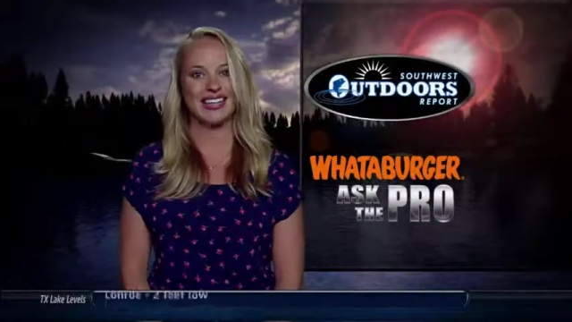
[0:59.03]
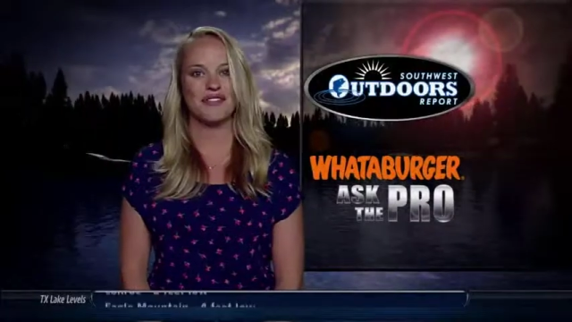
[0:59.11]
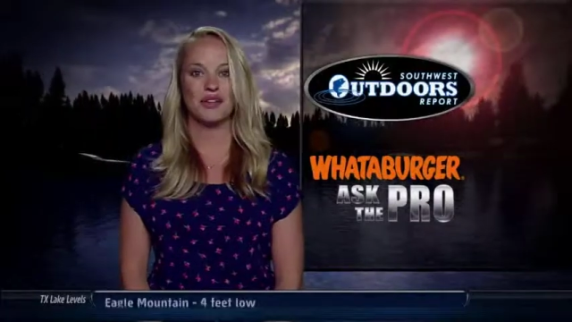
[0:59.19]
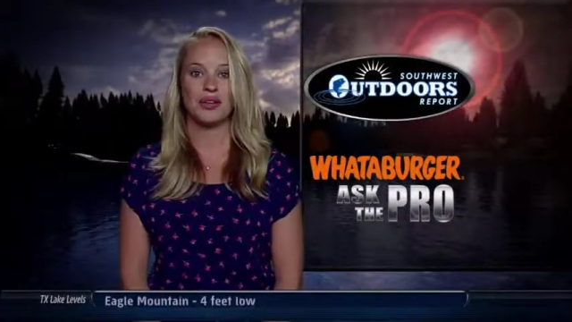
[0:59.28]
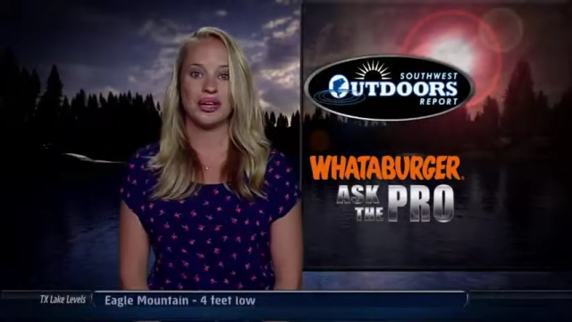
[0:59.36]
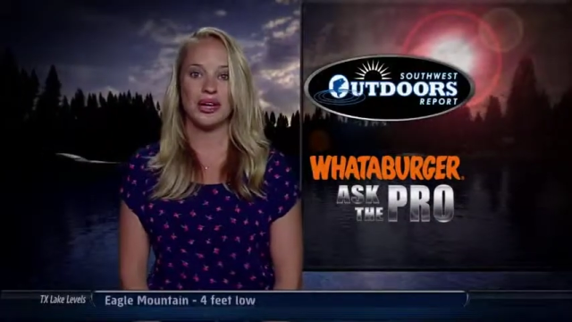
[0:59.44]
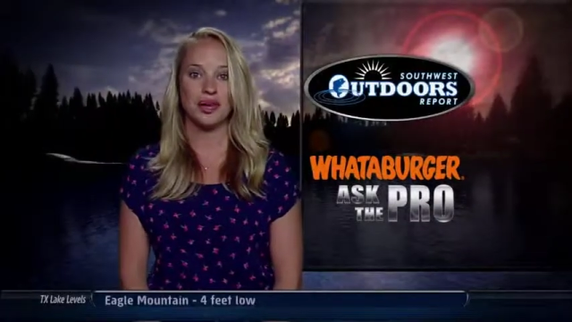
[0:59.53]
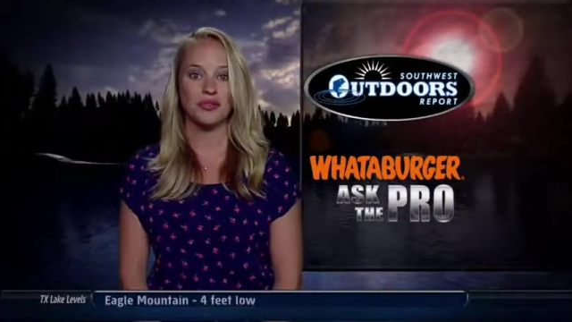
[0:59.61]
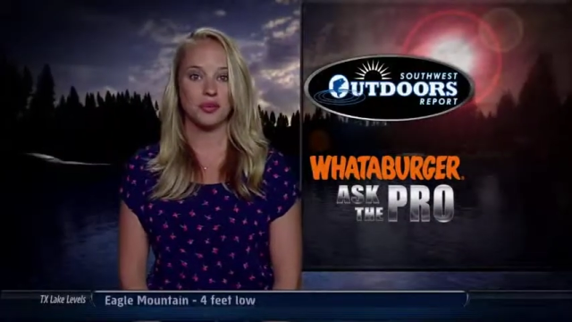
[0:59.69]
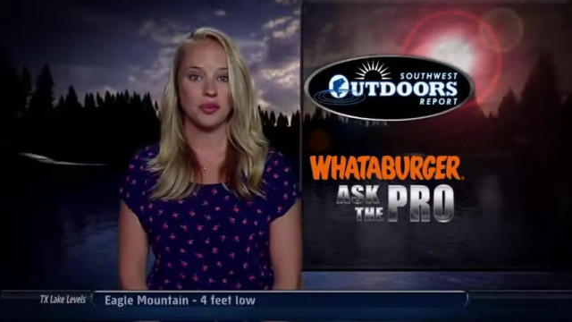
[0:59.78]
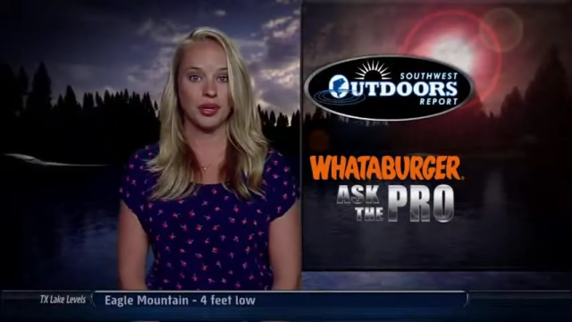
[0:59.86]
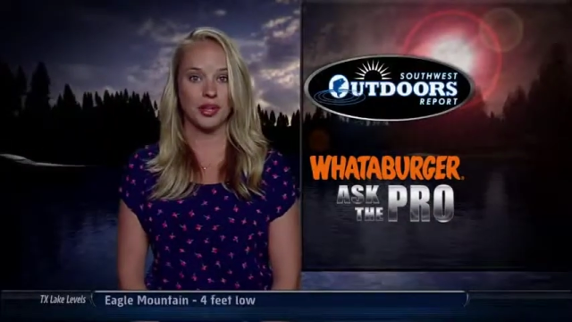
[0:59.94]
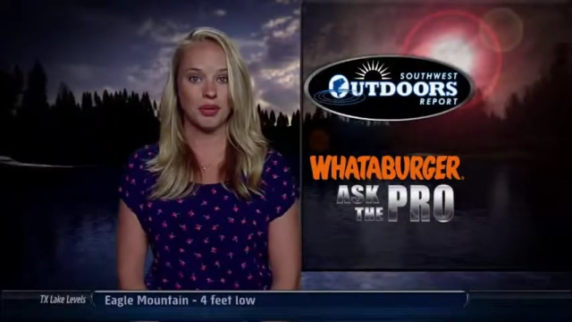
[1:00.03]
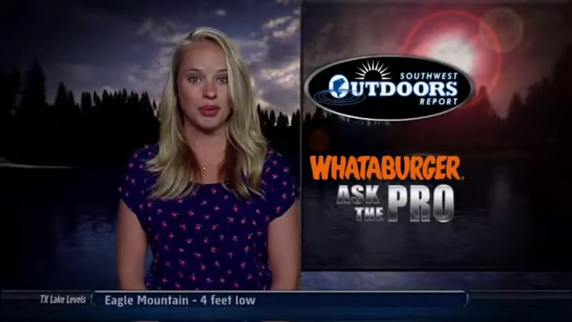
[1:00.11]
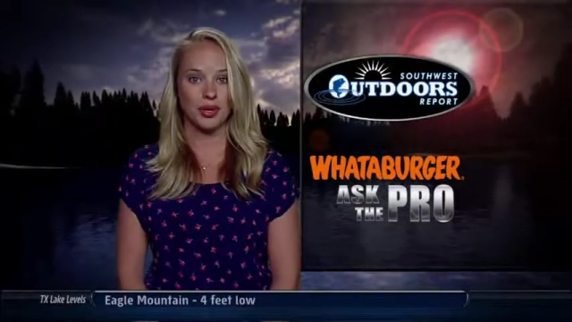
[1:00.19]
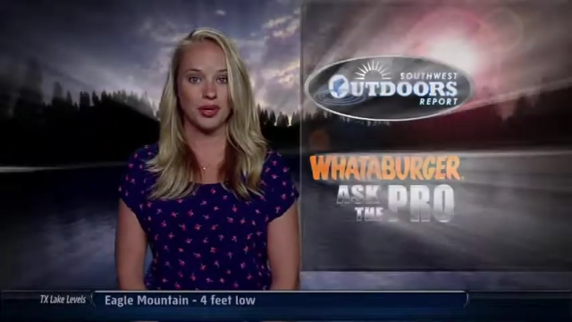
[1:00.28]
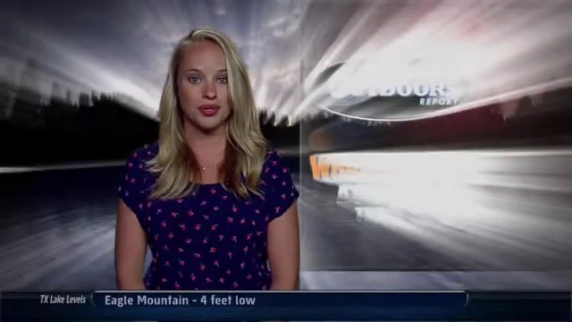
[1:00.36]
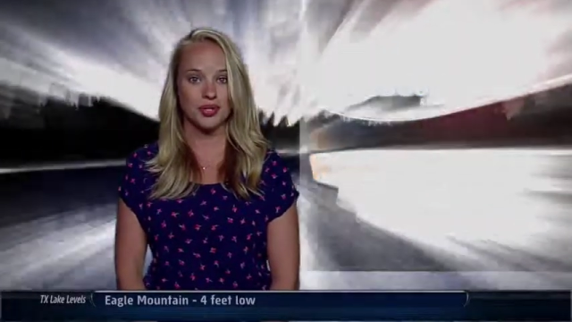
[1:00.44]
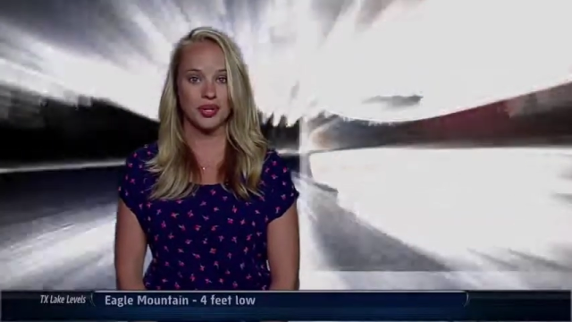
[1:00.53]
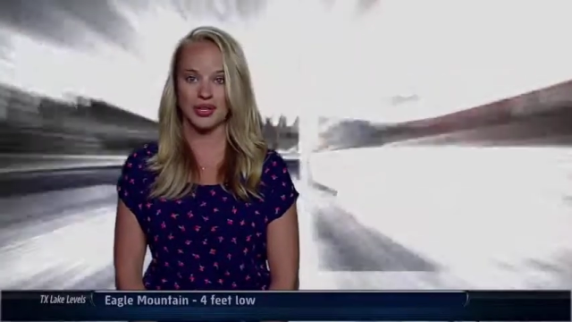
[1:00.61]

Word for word: If you need help from one of the pros, go to